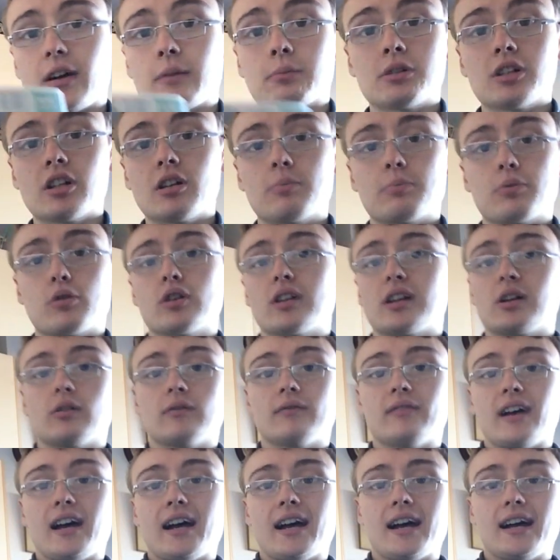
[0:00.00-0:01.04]
I'm gonna put it
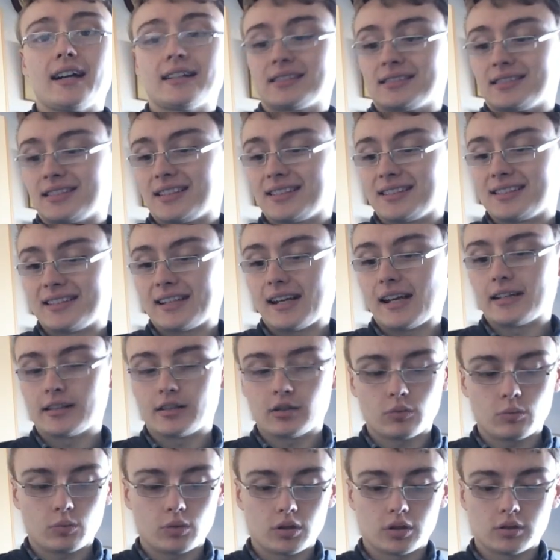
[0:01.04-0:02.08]
up there because, as I say, I
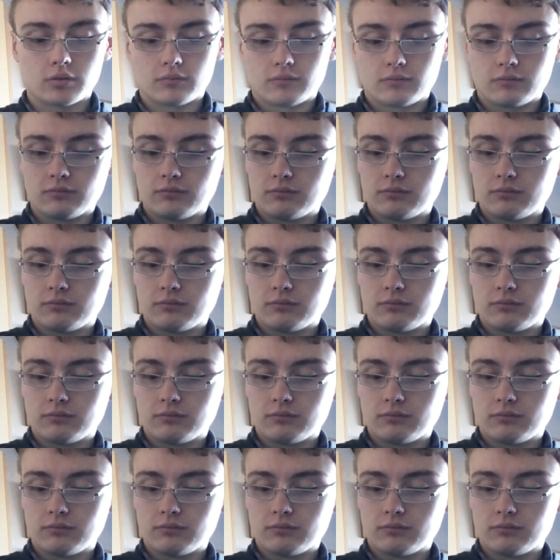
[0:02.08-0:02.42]
don't want to